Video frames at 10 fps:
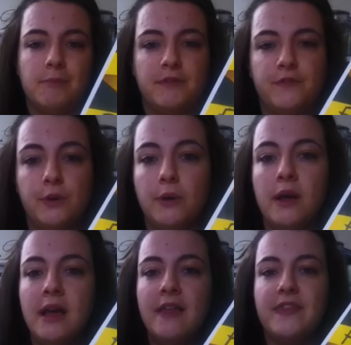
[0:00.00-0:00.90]
Clark before,
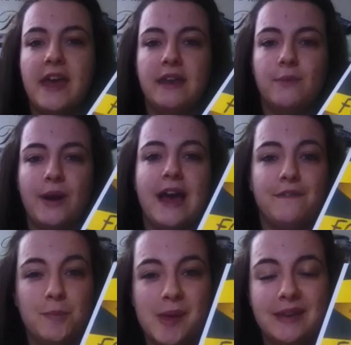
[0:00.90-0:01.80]
then where
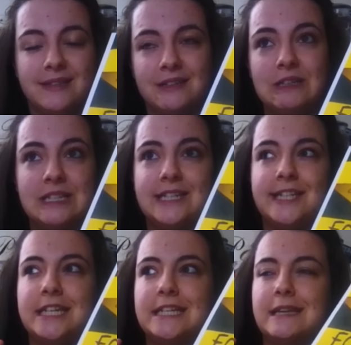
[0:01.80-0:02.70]
have you been? Seriously,
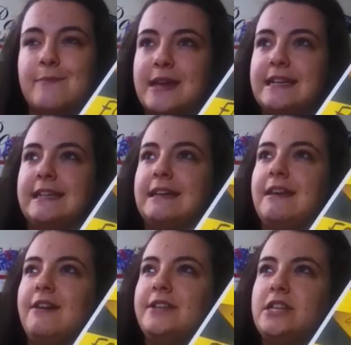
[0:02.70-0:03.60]
she is amazing.
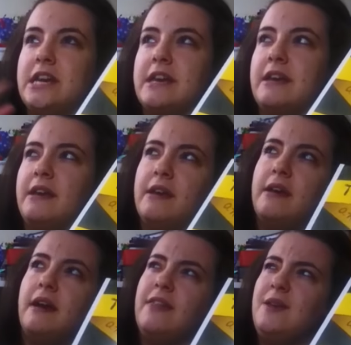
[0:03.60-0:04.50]
Last year,
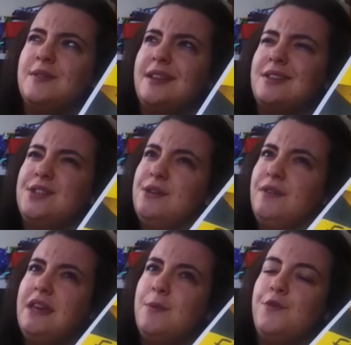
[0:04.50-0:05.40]
I think it was last year
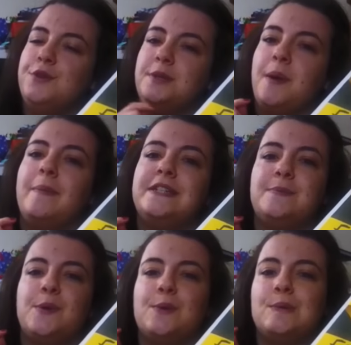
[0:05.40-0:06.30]
or the year before, she published
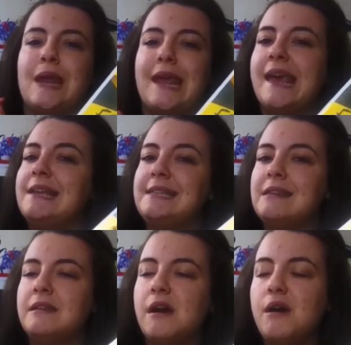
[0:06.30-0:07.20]
a book called A Kiss
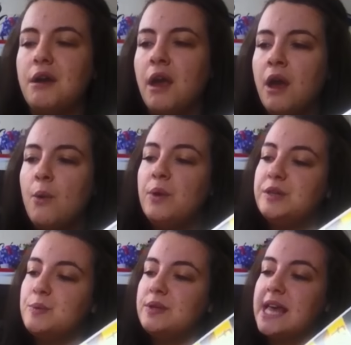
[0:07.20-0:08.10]
in the Dark,
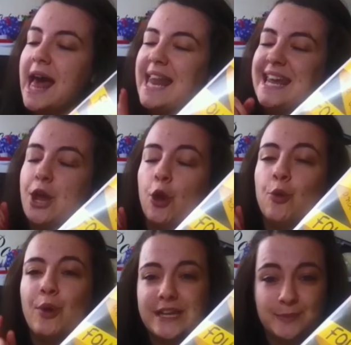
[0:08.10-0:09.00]
which was an
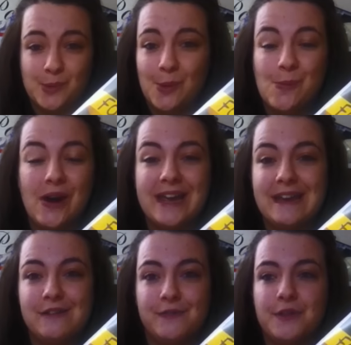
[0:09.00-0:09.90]
incredible
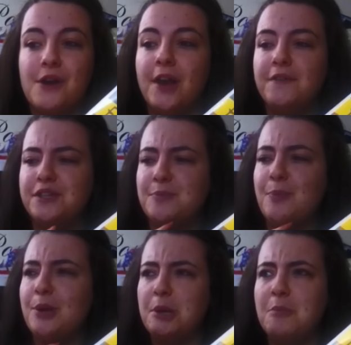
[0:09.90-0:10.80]
YA novel that kind of just
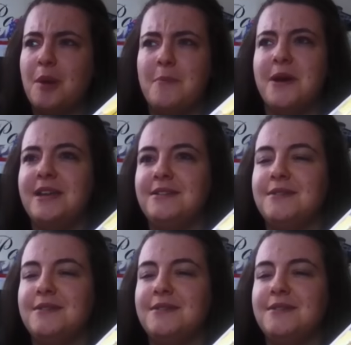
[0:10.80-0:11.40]
blew my mind.